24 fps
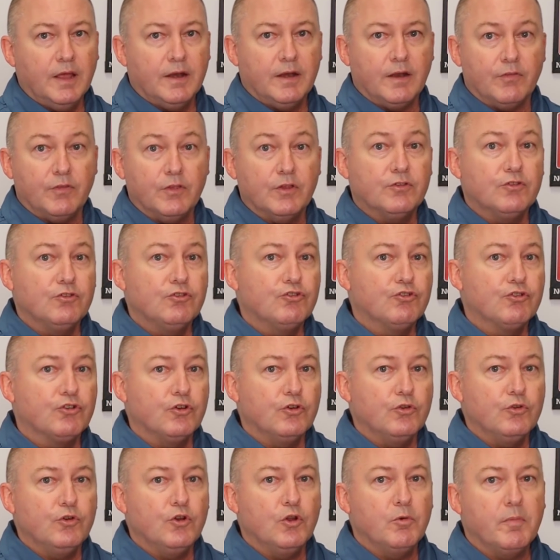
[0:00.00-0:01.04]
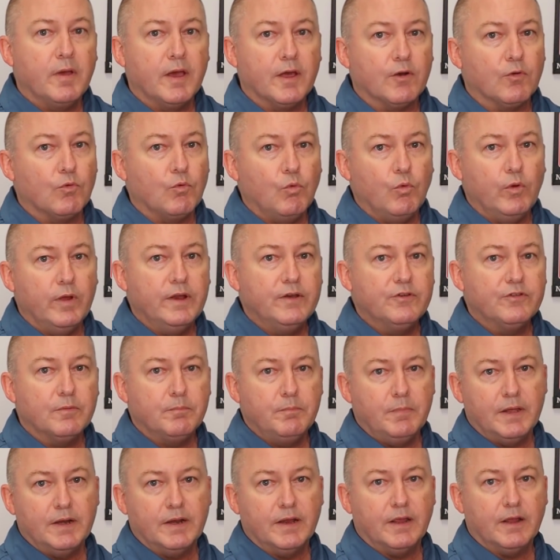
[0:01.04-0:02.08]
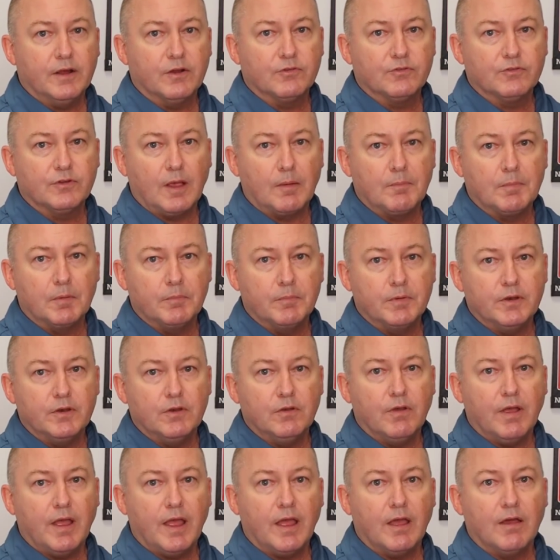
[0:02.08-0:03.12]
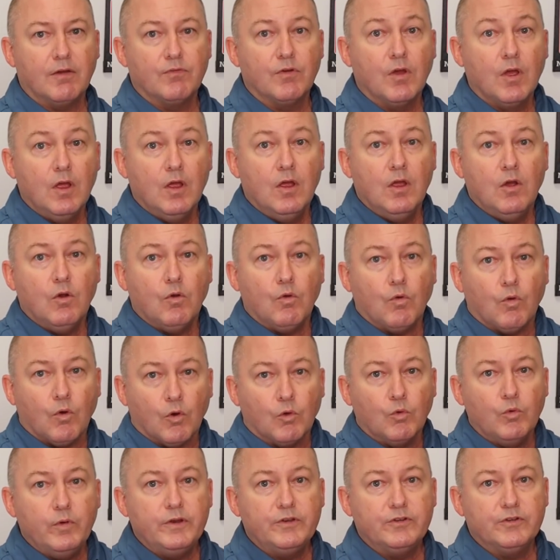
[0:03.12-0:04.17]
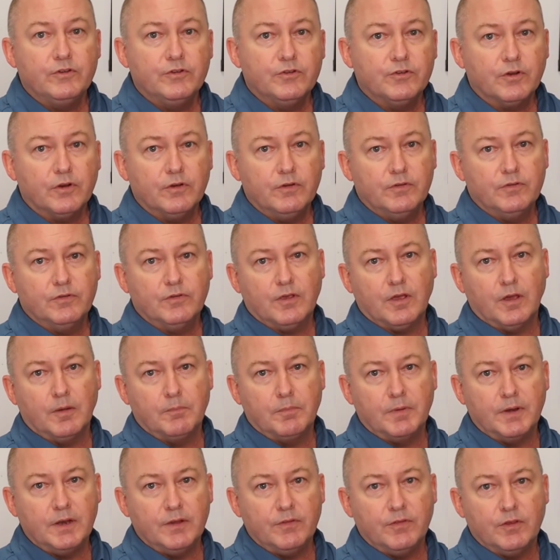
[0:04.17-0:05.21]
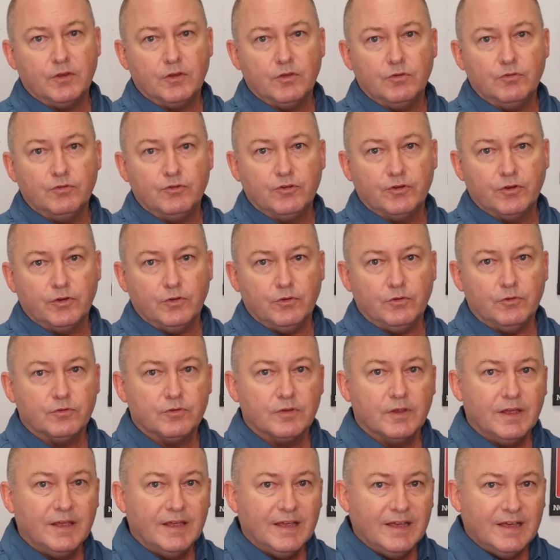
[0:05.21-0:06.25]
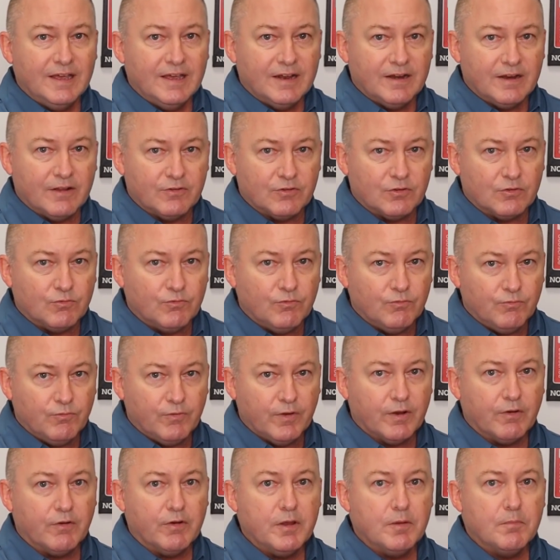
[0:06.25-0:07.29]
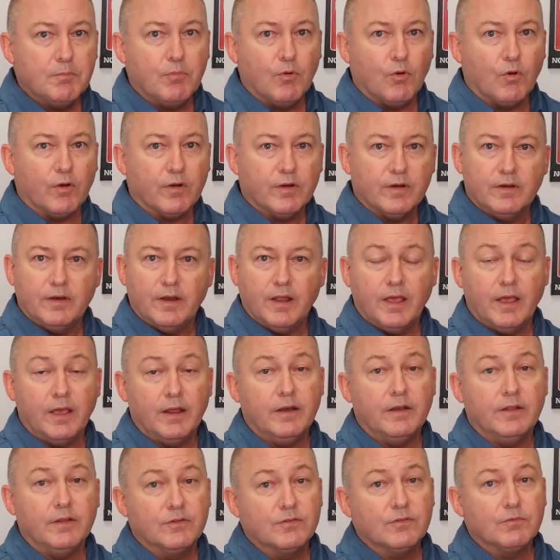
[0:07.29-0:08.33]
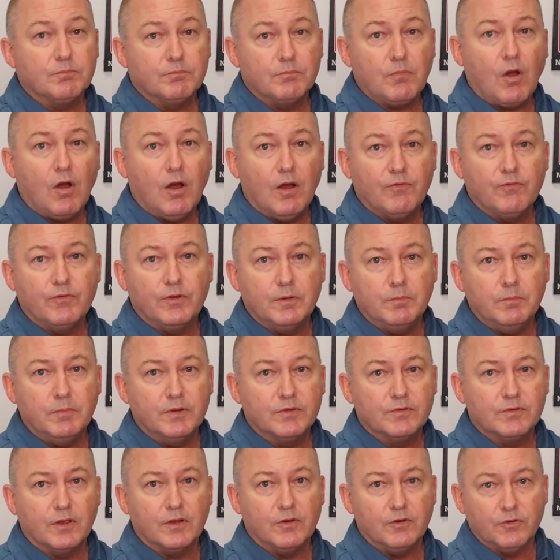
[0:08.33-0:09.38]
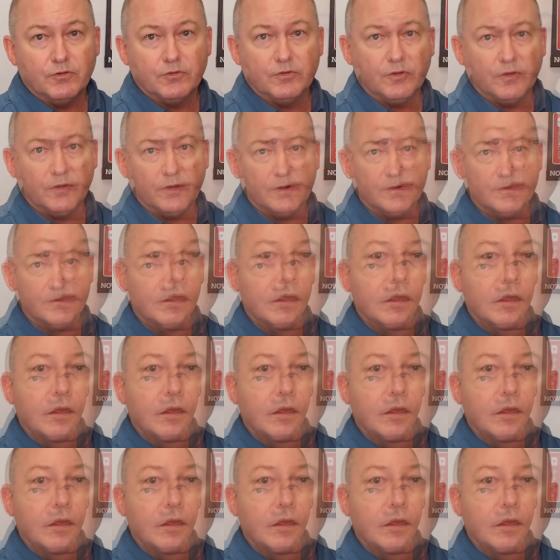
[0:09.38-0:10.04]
Now, this is true no matter which Medicare supplement you have or which insurance company that you choose. This is very important, and it's often misunderstood.